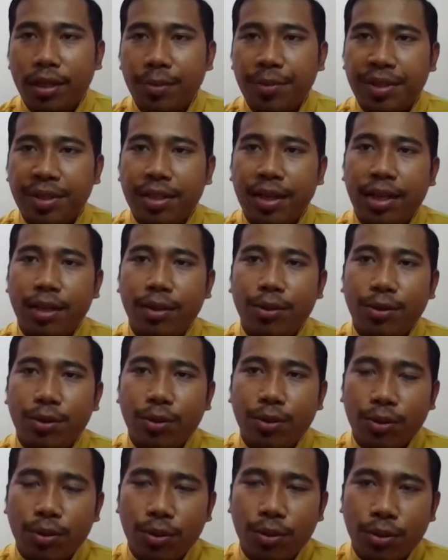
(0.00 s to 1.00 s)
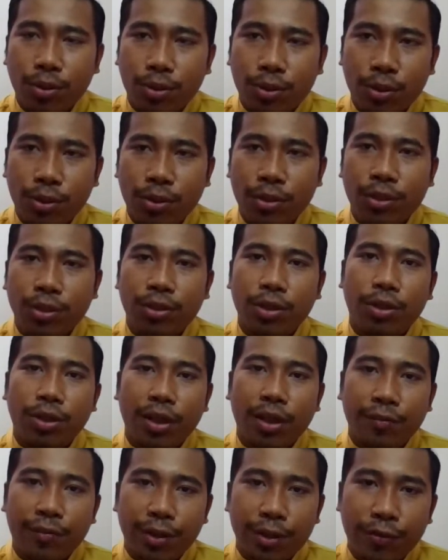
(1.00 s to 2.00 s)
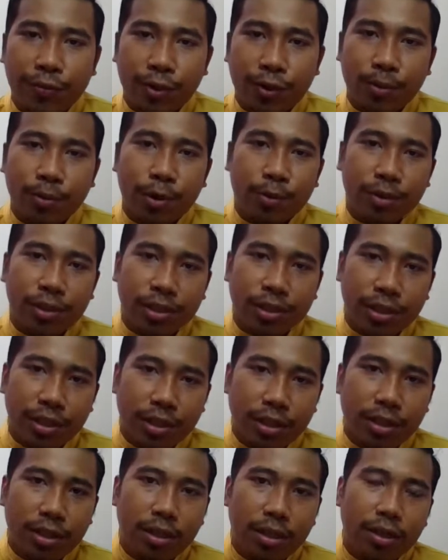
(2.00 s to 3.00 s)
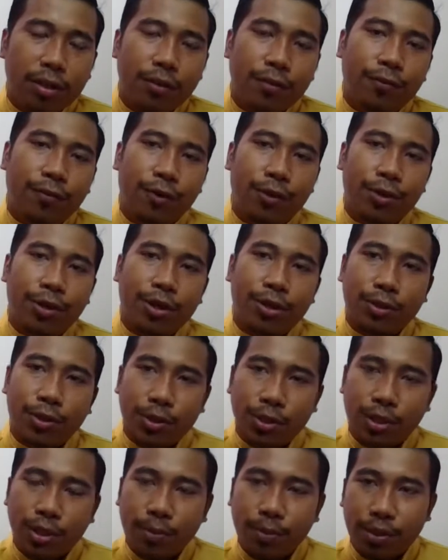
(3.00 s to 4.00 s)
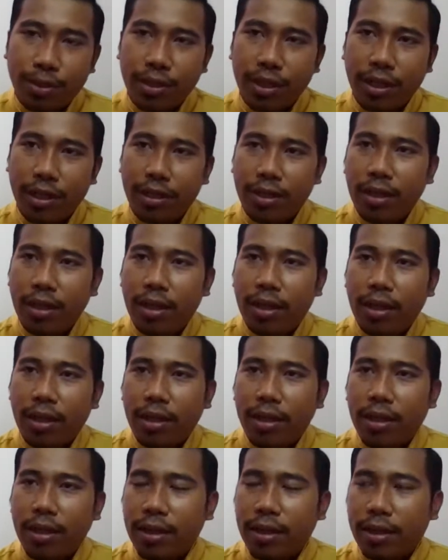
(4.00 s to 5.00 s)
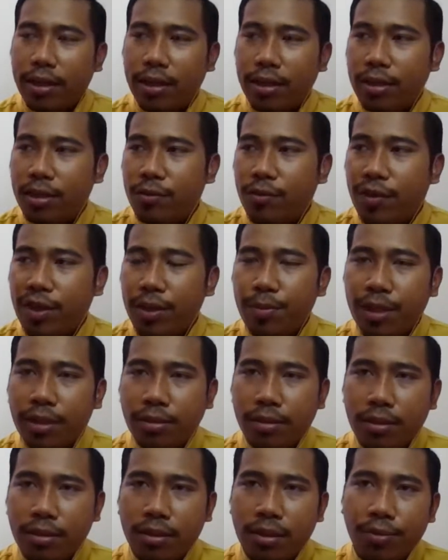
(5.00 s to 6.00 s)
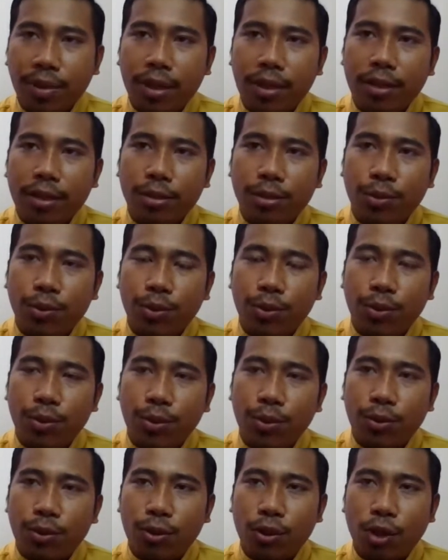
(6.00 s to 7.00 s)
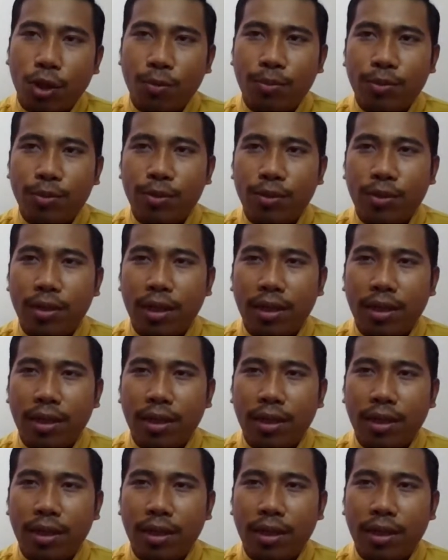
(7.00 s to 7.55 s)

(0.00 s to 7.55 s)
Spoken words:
means that you use your revenue from commercial for your social project. It is very much similar to Tom's